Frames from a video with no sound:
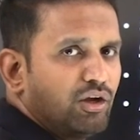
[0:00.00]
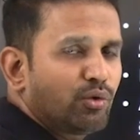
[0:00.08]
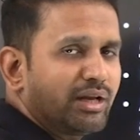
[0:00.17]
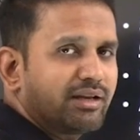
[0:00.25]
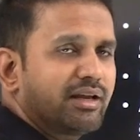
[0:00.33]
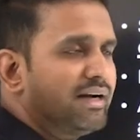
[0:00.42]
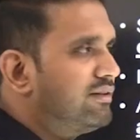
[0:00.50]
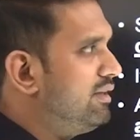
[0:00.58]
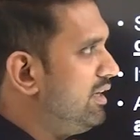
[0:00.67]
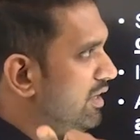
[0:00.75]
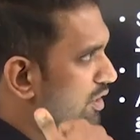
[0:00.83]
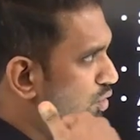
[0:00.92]
you can get
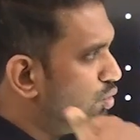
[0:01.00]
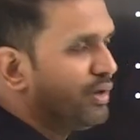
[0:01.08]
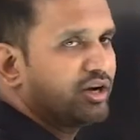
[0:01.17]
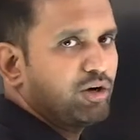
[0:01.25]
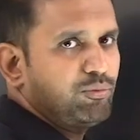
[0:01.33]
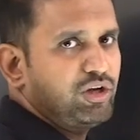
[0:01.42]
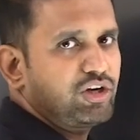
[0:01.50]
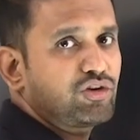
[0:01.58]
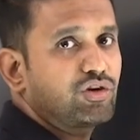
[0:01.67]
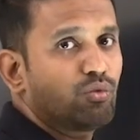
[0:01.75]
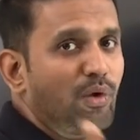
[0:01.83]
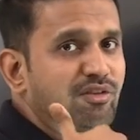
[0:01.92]
the two-way
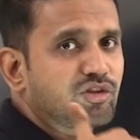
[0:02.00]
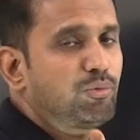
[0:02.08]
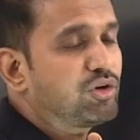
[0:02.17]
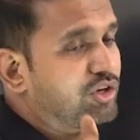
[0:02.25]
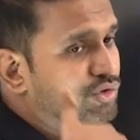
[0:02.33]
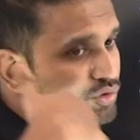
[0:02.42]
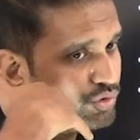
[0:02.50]
communication, voice communication.